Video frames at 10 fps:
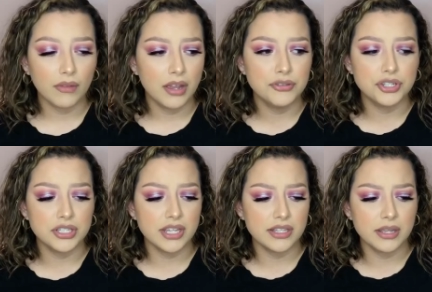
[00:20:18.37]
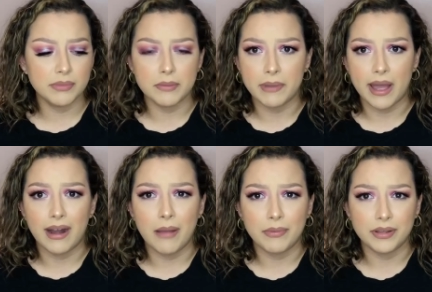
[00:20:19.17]
And just like something bad
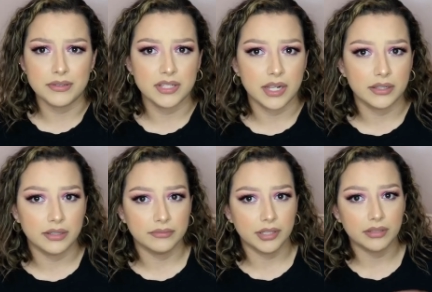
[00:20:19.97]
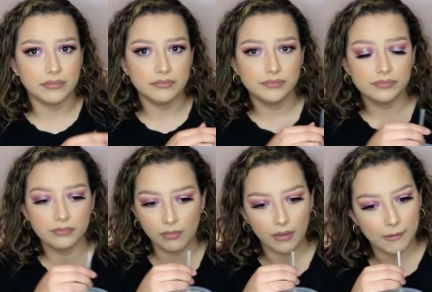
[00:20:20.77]
happening to Santi, like,
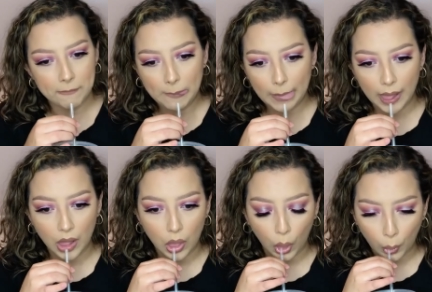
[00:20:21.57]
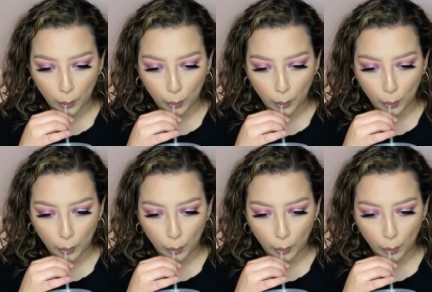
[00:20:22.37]
mm-mm.